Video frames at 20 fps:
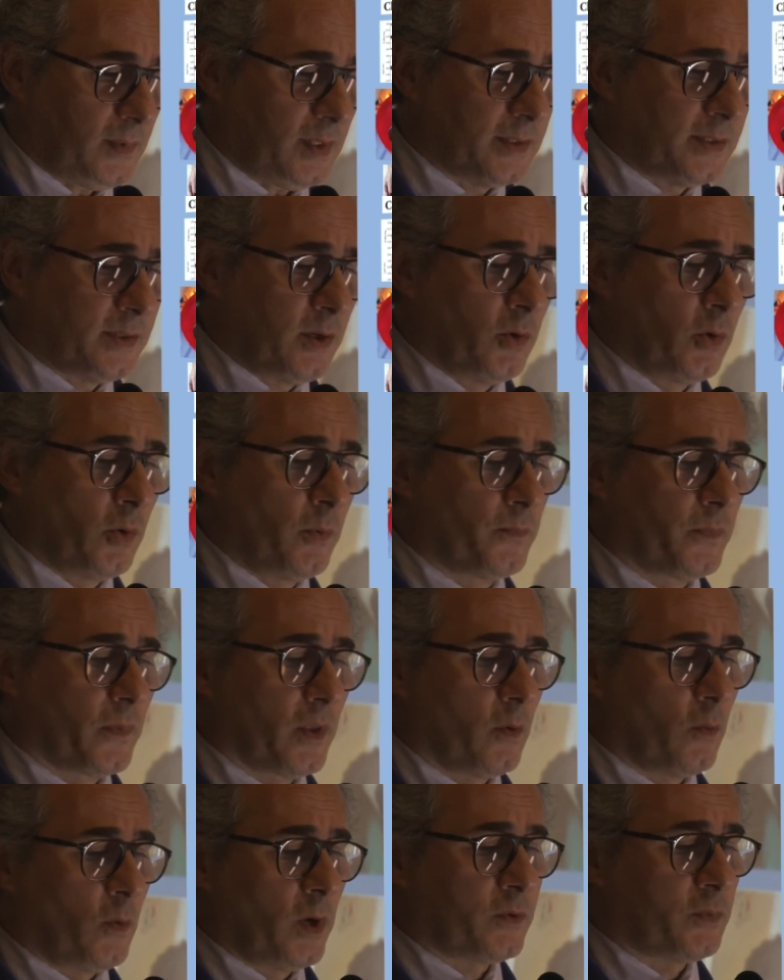So
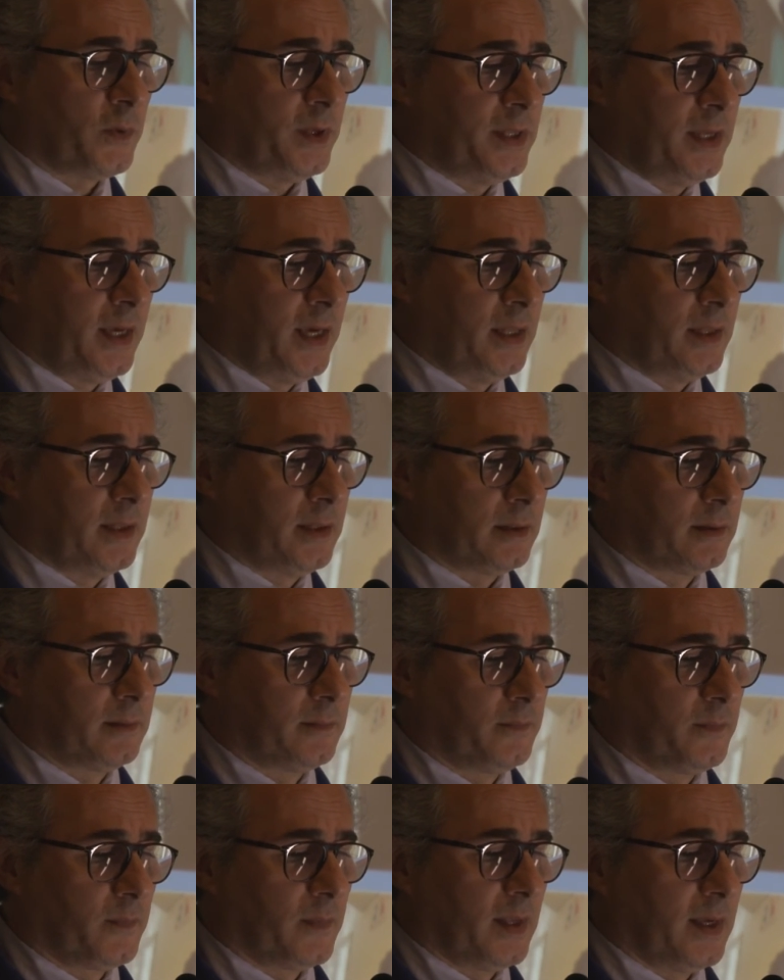what we did
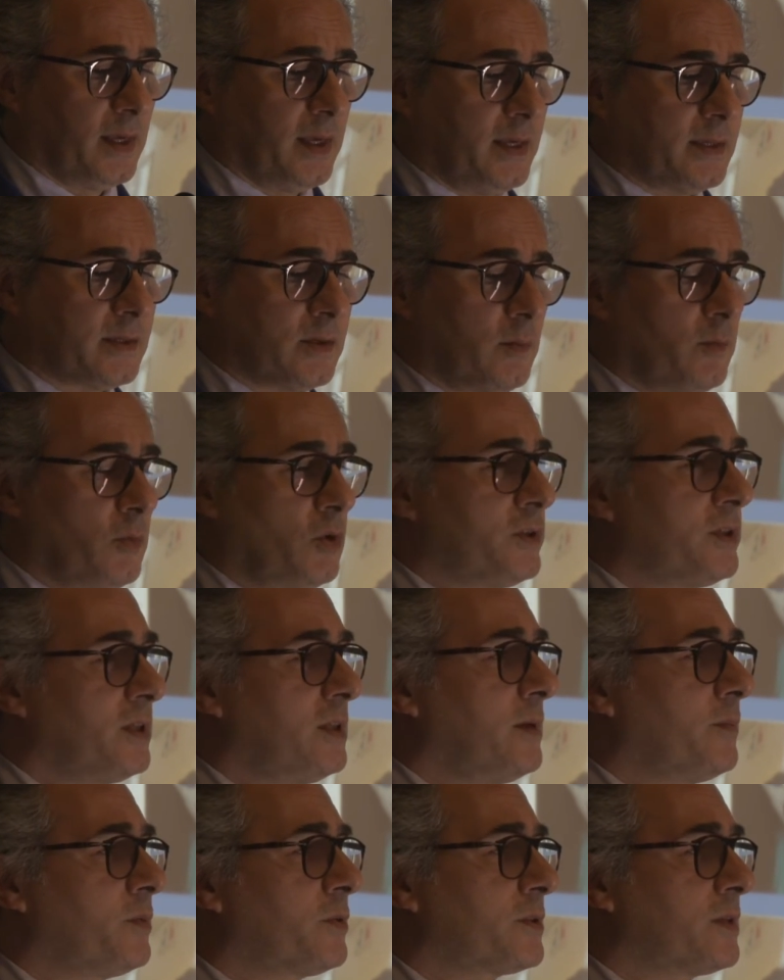is a
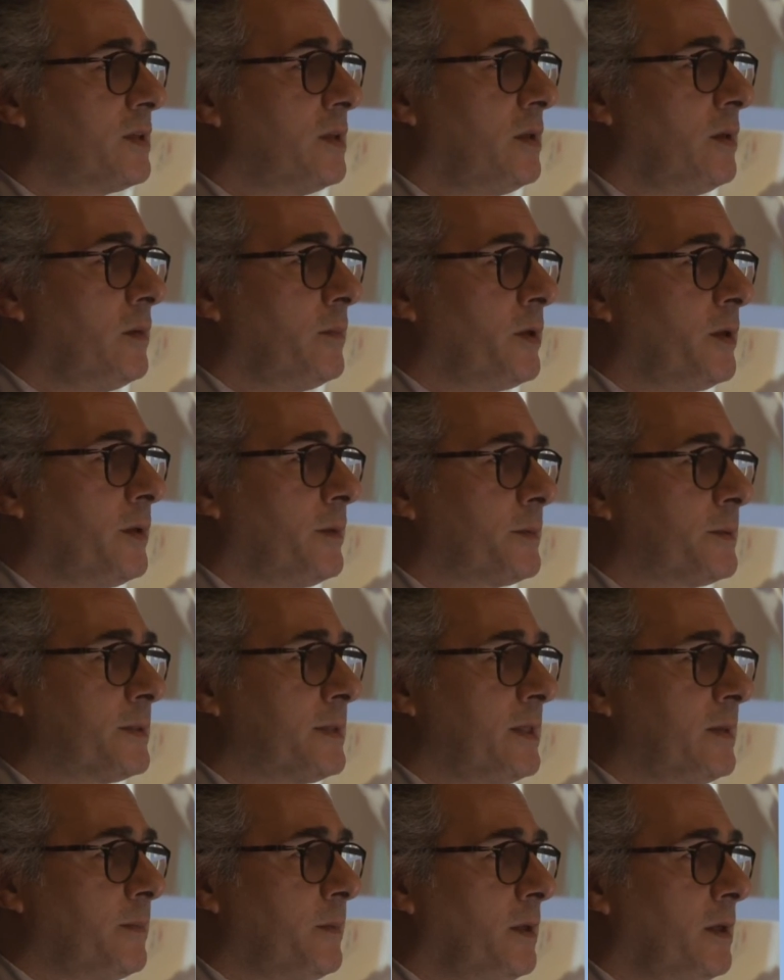
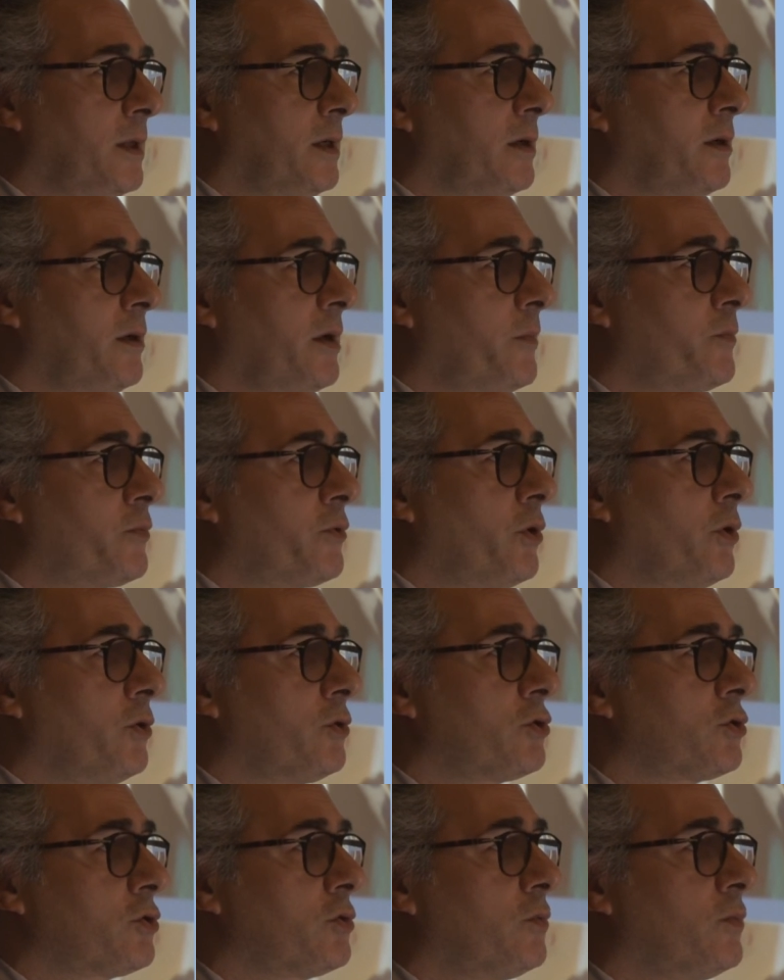multidisciplinary
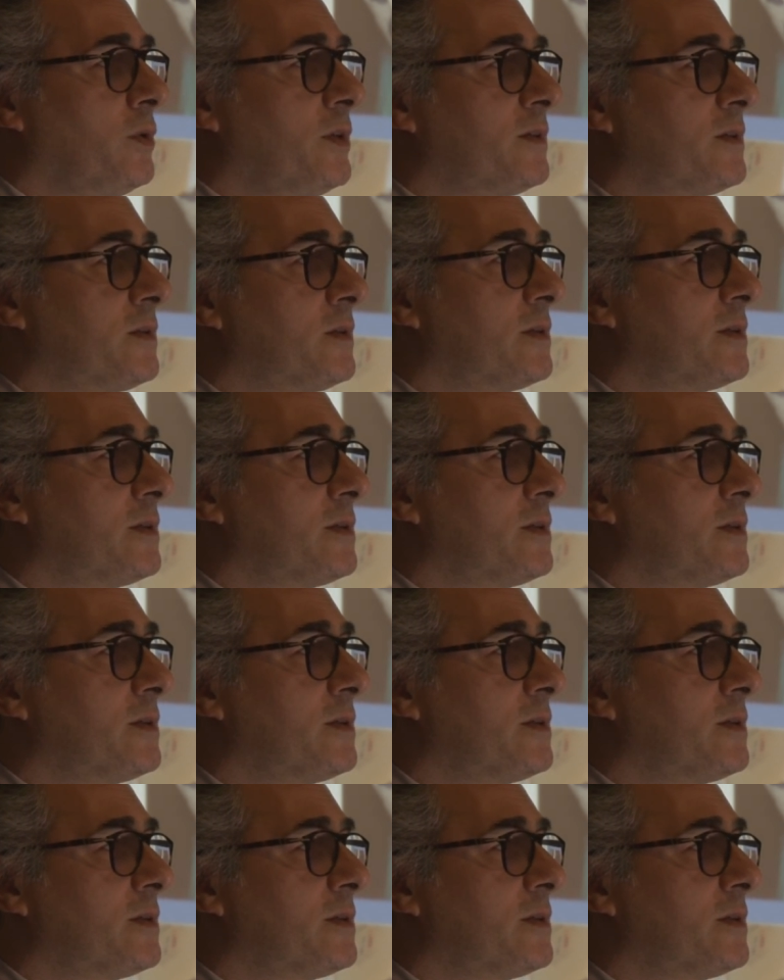approach with